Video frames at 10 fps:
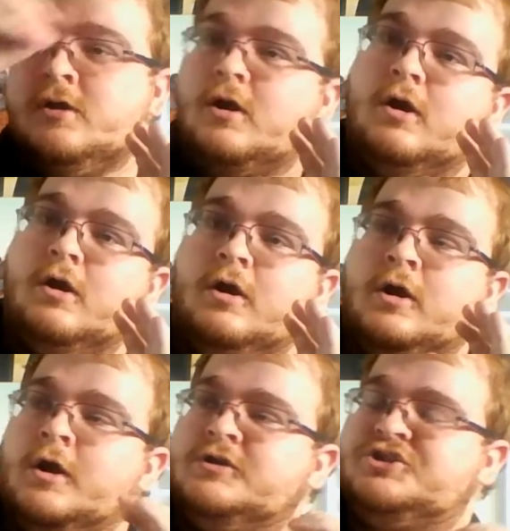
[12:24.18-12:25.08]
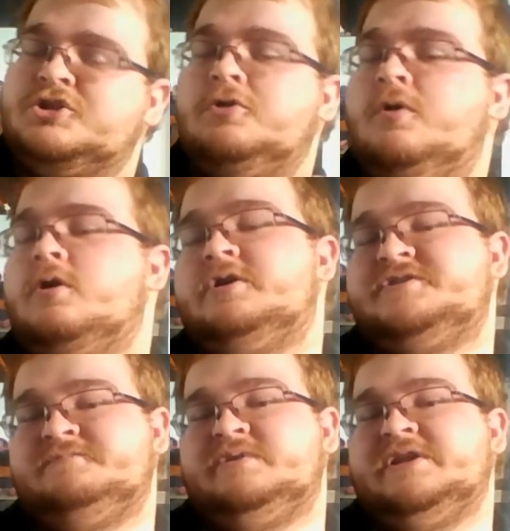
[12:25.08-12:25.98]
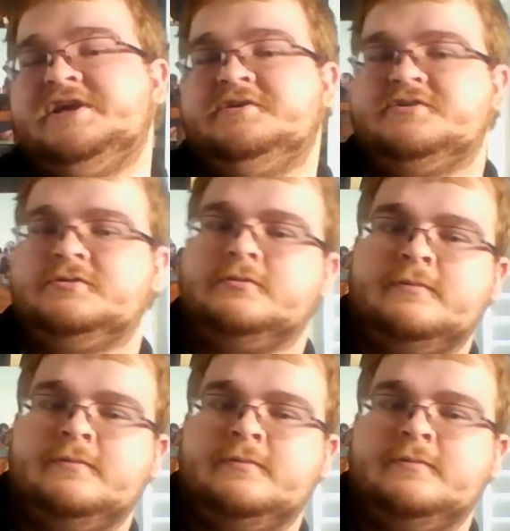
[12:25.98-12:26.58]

are so hard to please.